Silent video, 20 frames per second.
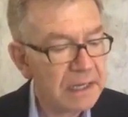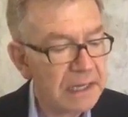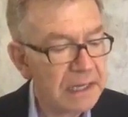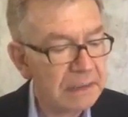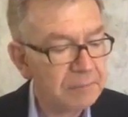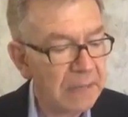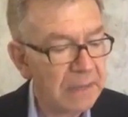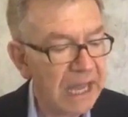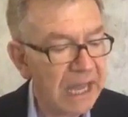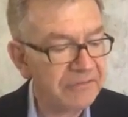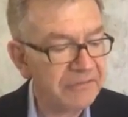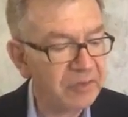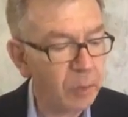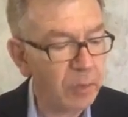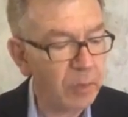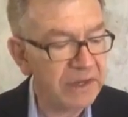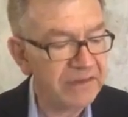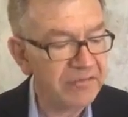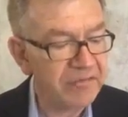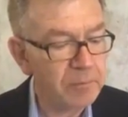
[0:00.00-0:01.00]
after
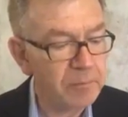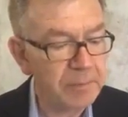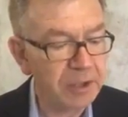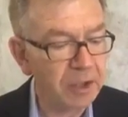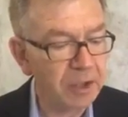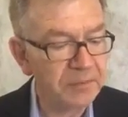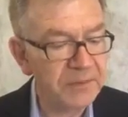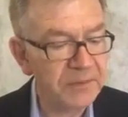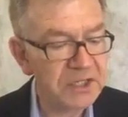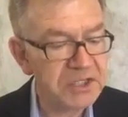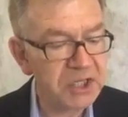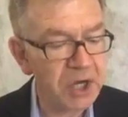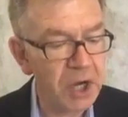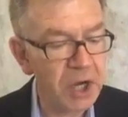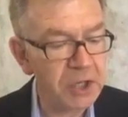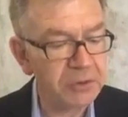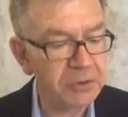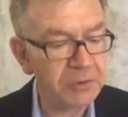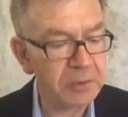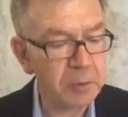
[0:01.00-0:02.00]
we've built this
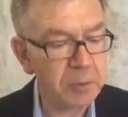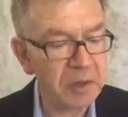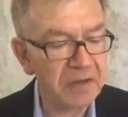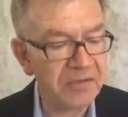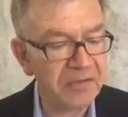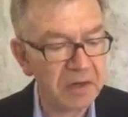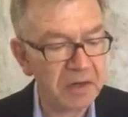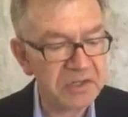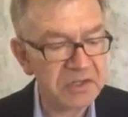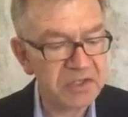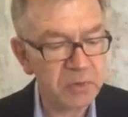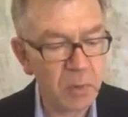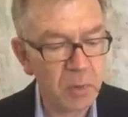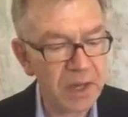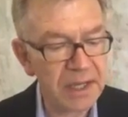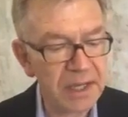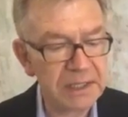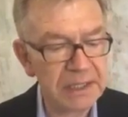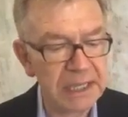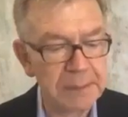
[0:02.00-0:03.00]
country with our
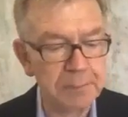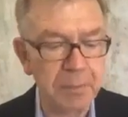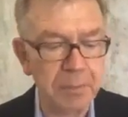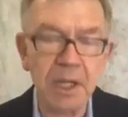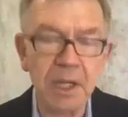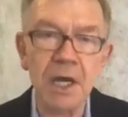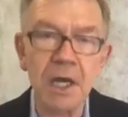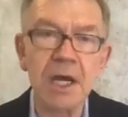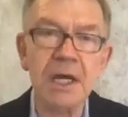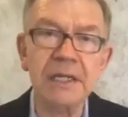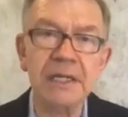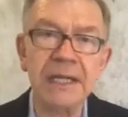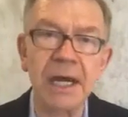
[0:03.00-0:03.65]
sweat and blood,